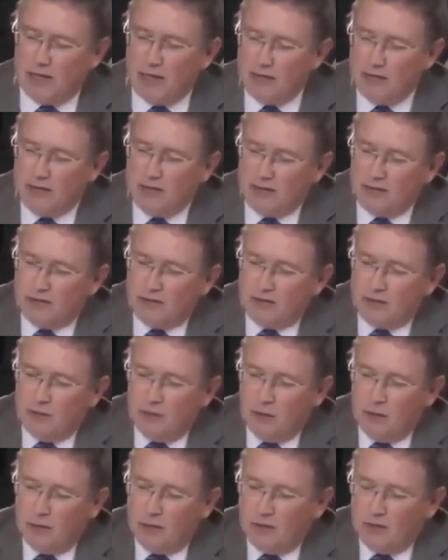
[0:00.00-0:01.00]
And
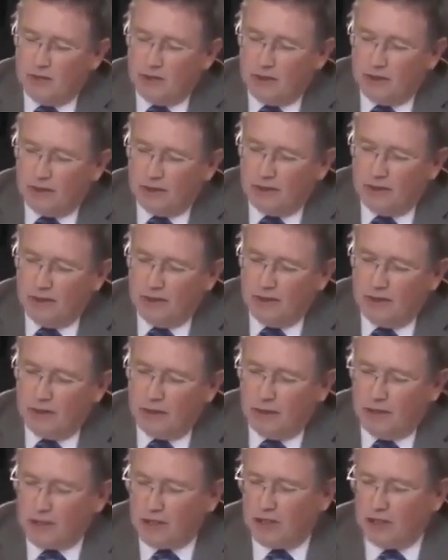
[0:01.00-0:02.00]
so
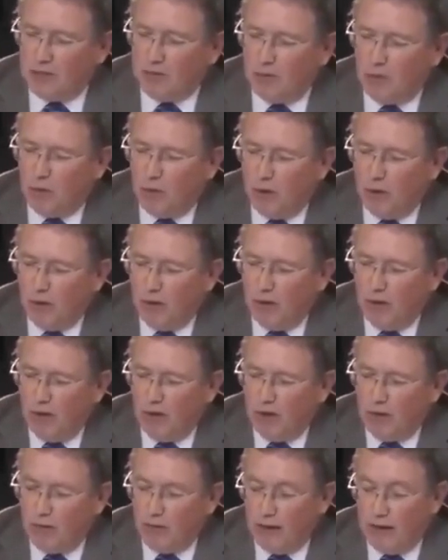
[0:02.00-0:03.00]
the question is,
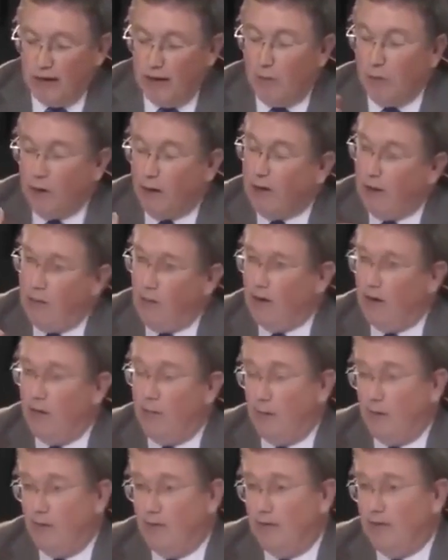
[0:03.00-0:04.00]
right now we're coming
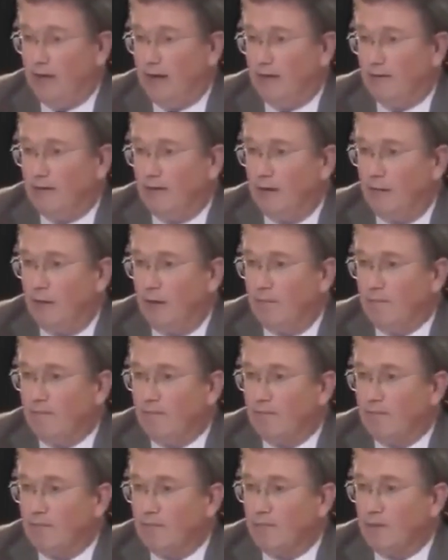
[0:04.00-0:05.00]
up on the debt limit.
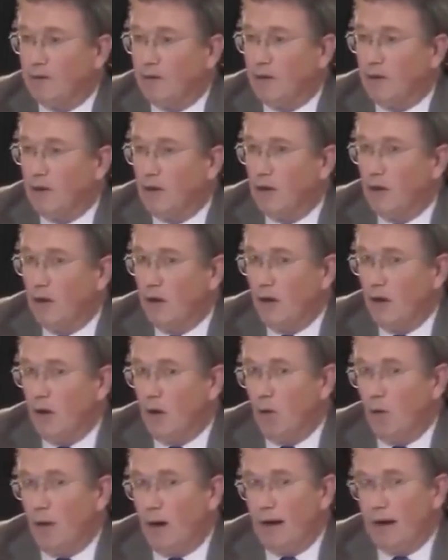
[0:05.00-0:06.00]

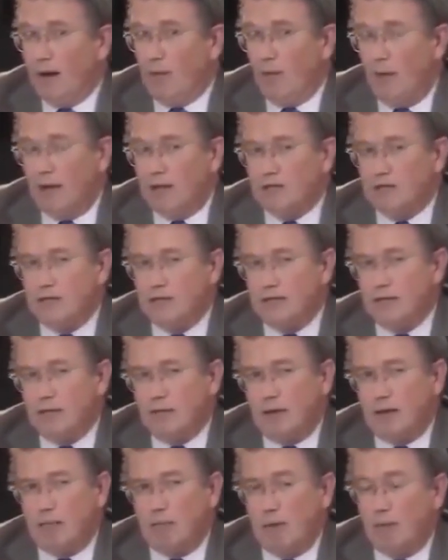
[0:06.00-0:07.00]
Why isn't
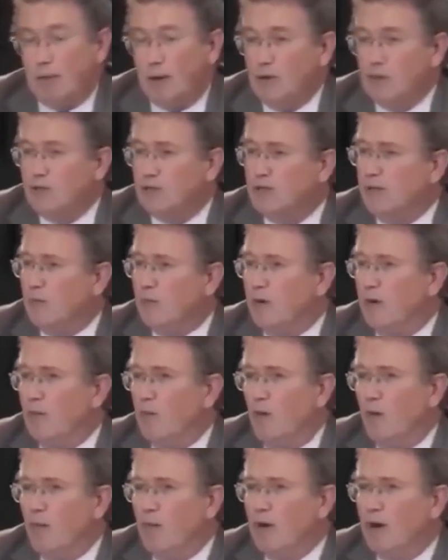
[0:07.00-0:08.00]
anybody proposing to
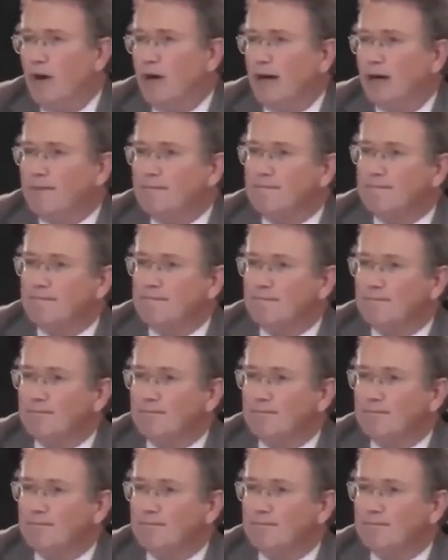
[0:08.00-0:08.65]
print more money?